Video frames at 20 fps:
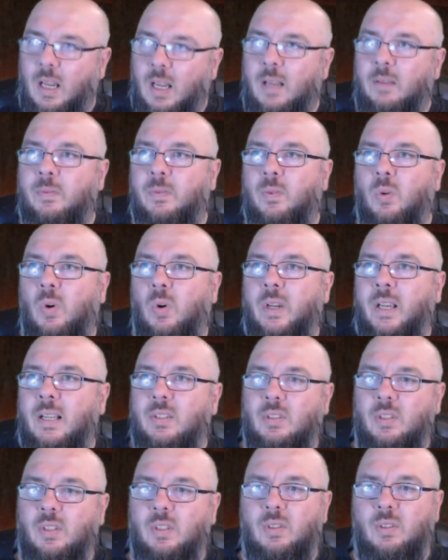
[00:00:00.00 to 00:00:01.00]
have fought
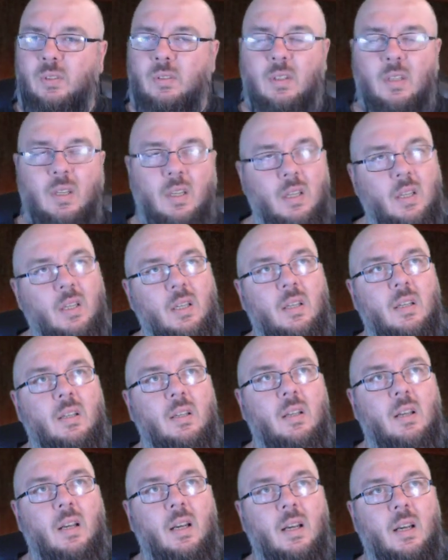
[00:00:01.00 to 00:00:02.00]
against a.
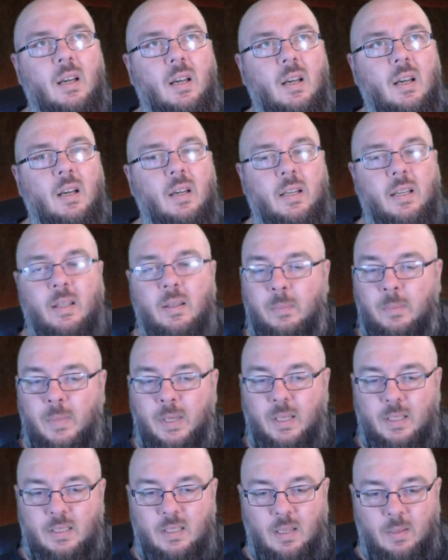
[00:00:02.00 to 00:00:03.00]
Uh, get them
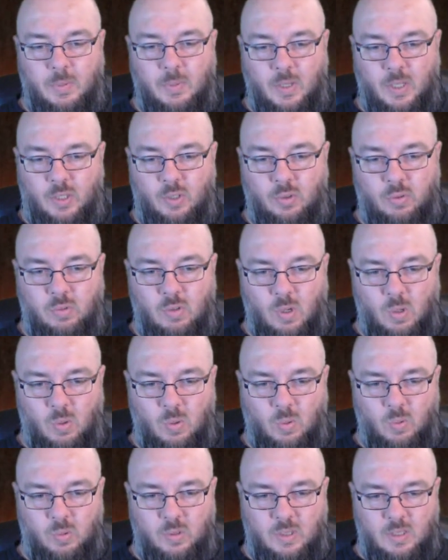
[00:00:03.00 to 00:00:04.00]
mixed up, but a
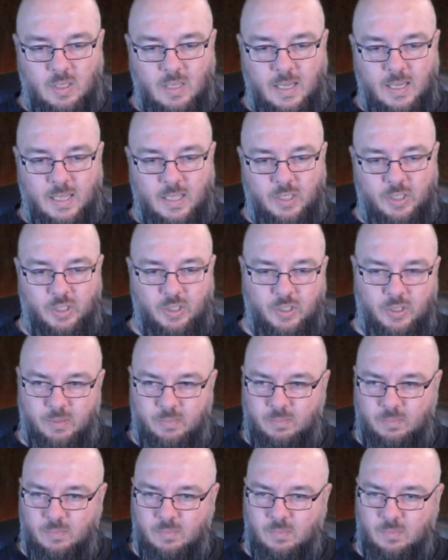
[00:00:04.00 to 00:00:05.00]
troll slash
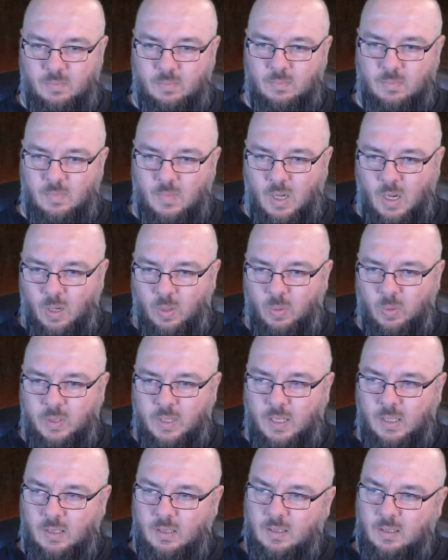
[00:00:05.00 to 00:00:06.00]

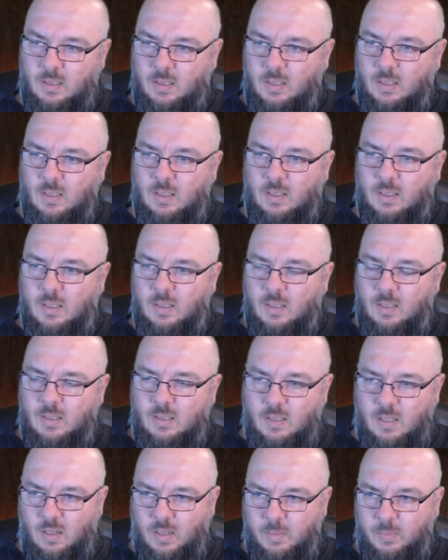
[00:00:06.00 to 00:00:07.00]
ogre
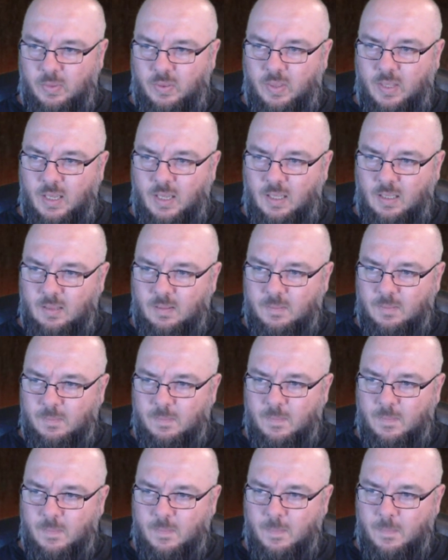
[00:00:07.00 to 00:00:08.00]
type thing.
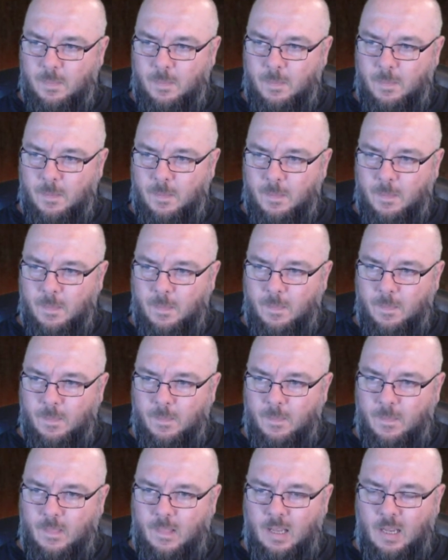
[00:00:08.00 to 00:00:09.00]

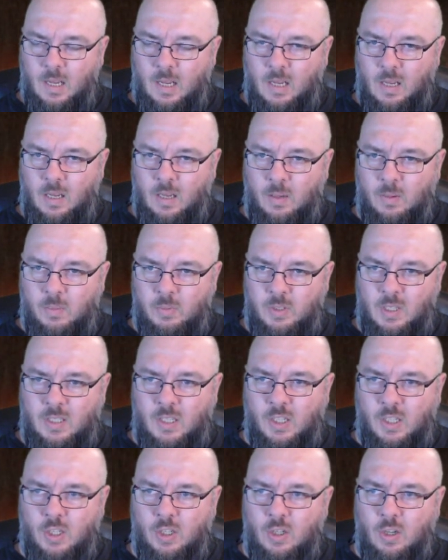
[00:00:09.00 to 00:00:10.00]
Uh, it was like
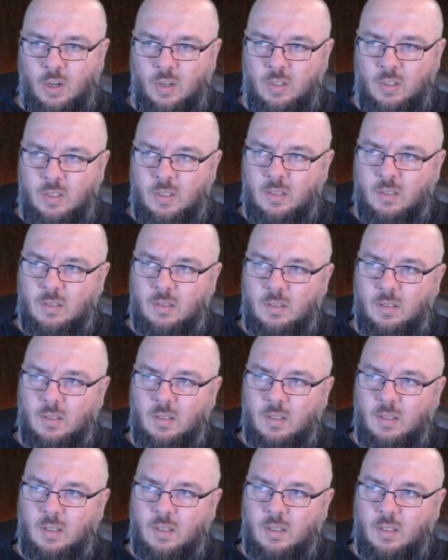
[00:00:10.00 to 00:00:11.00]
a god
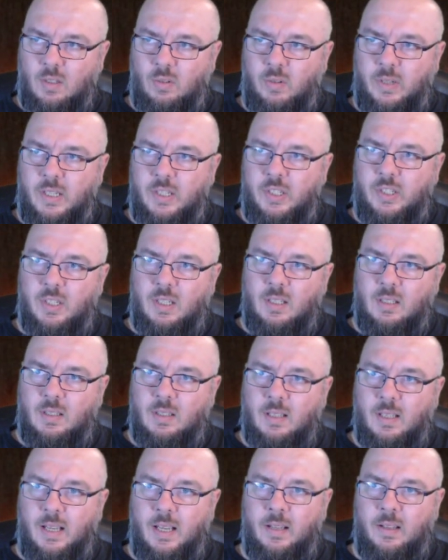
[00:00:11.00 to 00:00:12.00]
creature
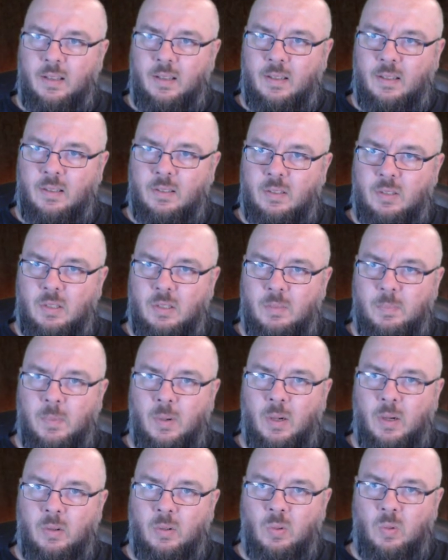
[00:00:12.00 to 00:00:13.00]
in
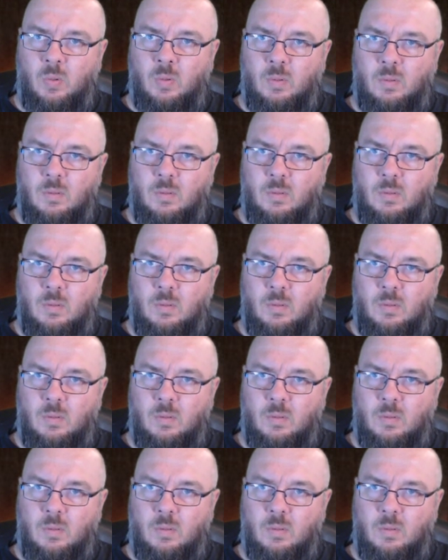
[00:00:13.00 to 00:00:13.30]
Spiral